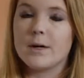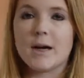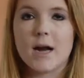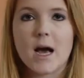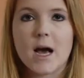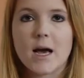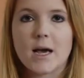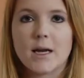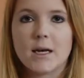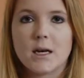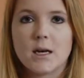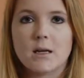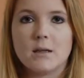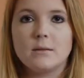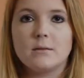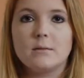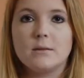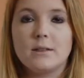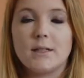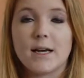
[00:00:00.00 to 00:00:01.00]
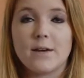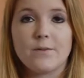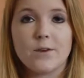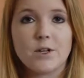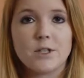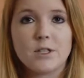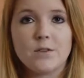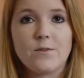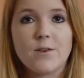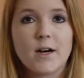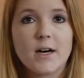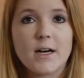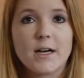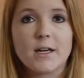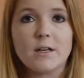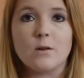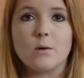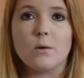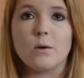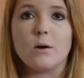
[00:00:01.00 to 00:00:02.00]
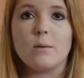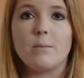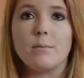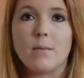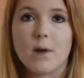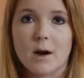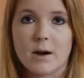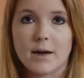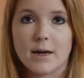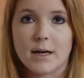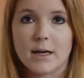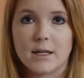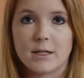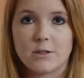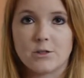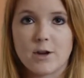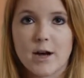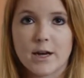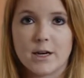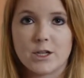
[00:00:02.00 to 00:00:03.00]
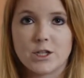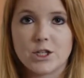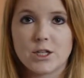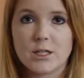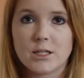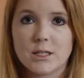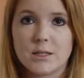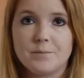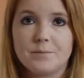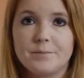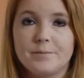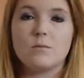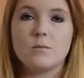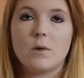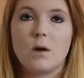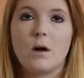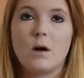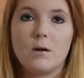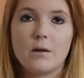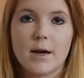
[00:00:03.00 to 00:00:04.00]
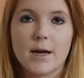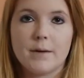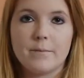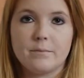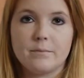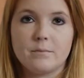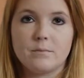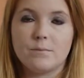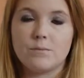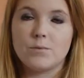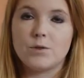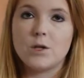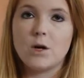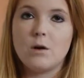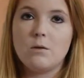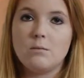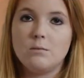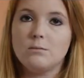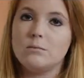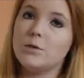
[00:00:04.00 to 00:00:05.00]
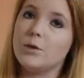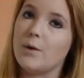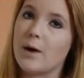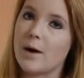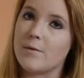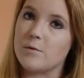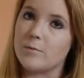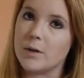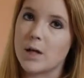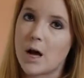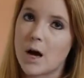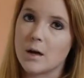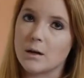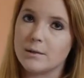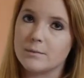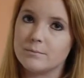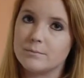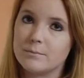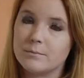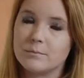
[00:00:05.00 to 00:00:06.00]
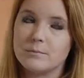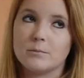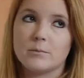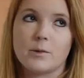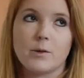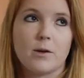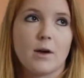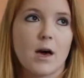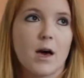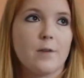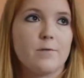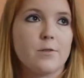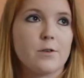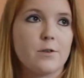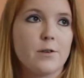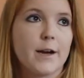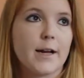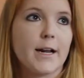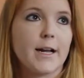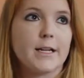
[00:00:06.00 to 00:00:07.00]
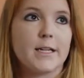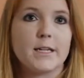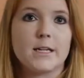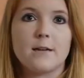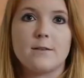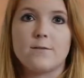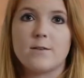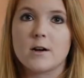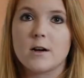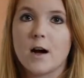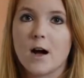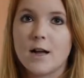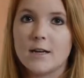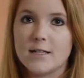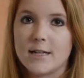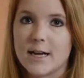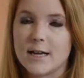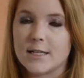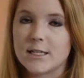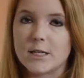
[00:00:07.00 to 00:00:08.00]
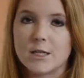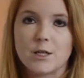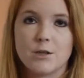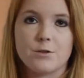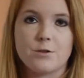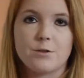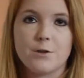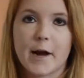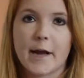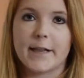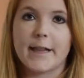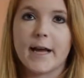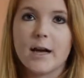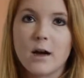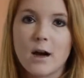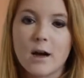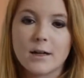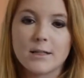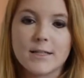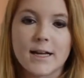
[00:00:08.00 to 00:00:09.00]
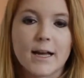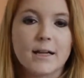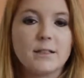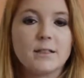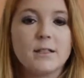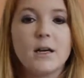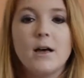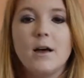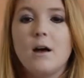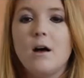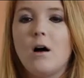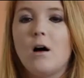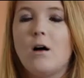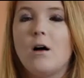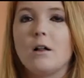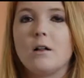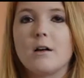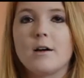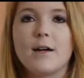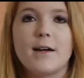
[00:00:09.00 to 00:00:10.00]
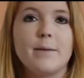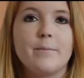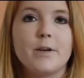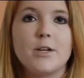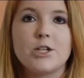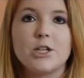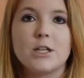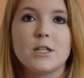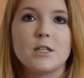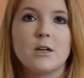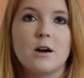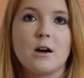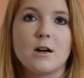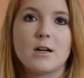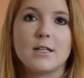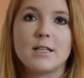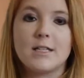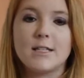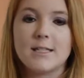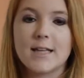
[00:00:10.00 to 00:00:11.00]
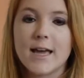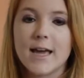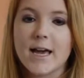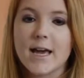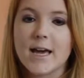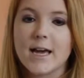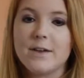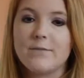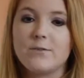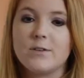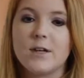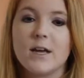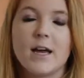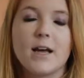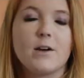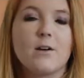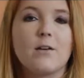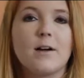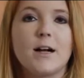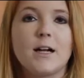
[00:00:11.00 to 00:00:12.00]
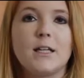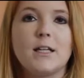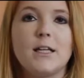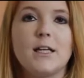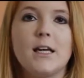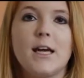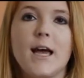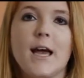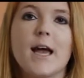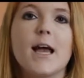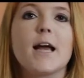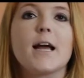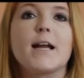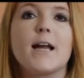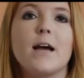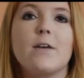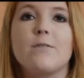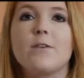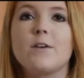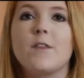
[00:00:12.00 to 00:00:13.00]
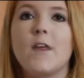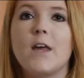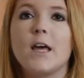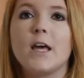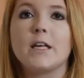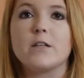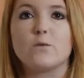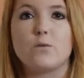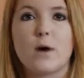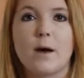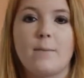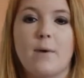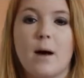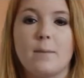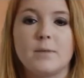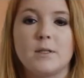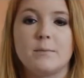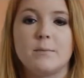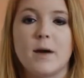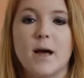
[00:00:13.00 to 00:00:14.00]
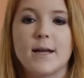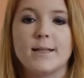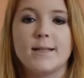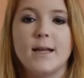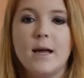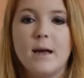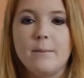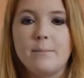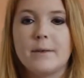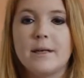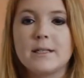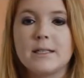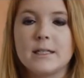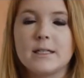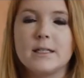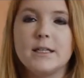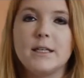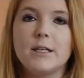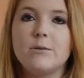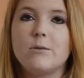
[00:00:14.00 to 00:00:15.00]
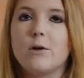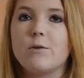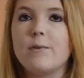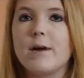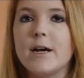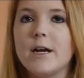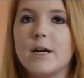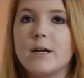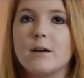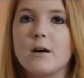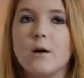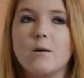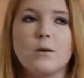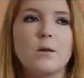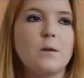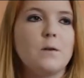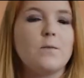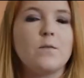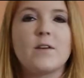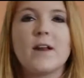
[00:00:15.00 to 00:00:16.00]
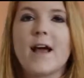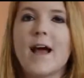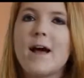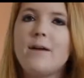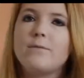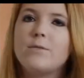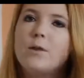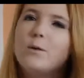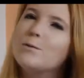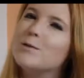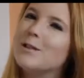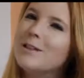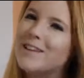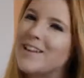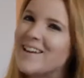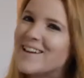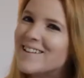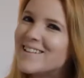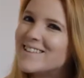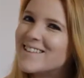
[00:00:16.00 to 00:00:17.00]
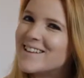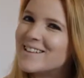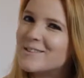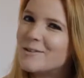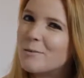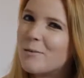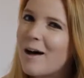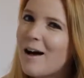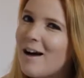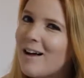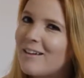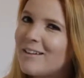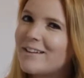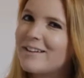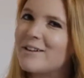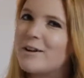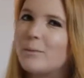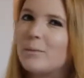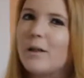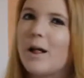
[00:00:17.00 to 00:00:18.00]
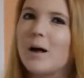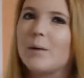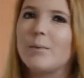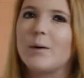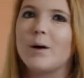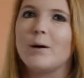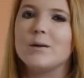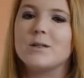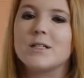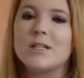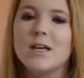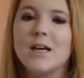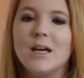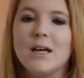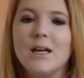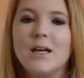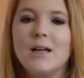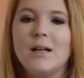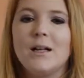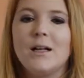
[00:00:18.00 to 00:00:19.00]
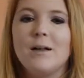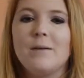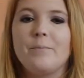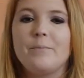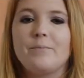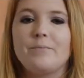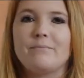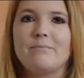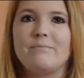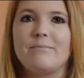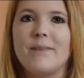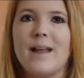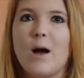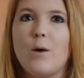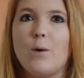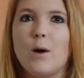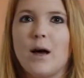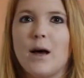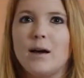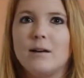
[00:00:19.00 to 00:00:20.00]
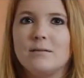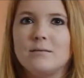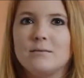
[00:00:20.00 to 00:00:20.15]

9, diversify your marketing strategies. Alright, so you have a blog. You have a great idea for content and you create that content. All your images are saved correctly and everything is web optimized. Basically, you are ready to go. You even have those links as well in your blog post. Now what?